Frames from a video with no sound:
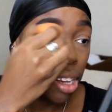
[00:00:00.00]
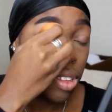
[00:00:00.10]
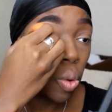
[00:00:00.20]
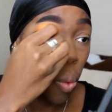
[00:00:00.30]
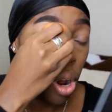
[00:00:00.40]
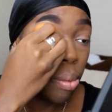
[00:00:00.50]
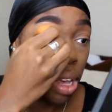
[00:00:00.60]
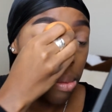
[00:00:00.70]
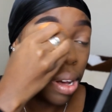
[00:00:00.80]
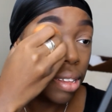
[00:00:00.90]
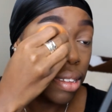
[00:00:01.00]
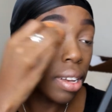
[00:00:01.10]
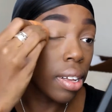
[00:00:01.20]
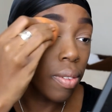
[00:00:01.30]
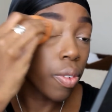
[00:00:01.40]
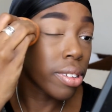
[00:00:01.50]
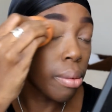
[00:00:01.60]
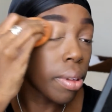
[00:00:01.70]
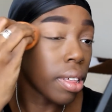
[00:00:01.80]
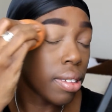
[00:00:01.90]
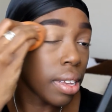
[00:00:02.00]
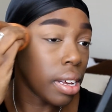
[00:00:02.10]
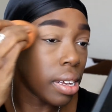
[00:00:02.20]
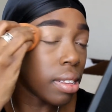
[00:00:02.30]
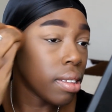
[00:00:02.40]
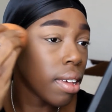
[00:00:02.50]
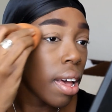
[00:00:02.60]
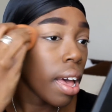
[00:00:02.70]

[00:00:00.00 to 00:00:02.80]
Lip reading: like squirming in my seat for some of the scenes.